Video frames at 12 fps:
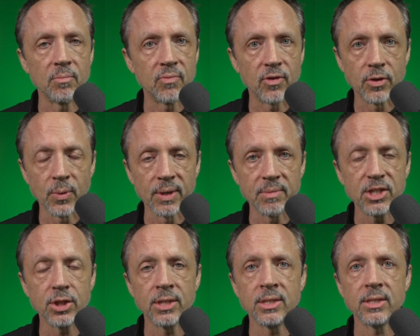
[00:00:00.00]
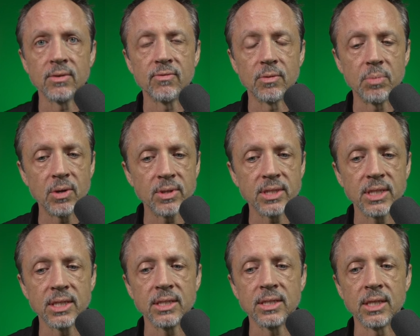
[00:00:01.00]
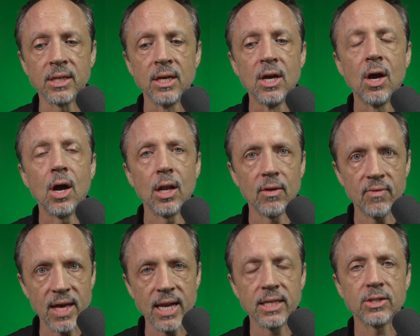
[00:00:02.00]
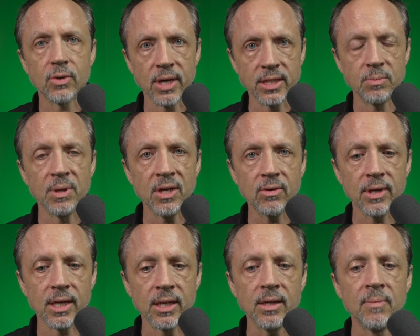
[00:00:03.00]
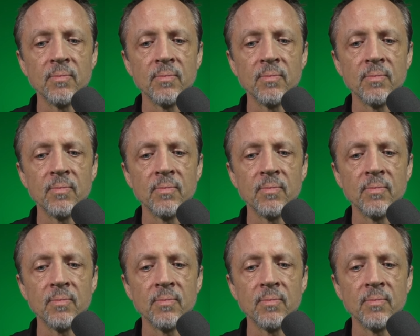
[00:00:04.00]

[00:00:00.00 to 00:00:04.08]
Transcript: for doing missions and for bonuses and all of that is credits being created.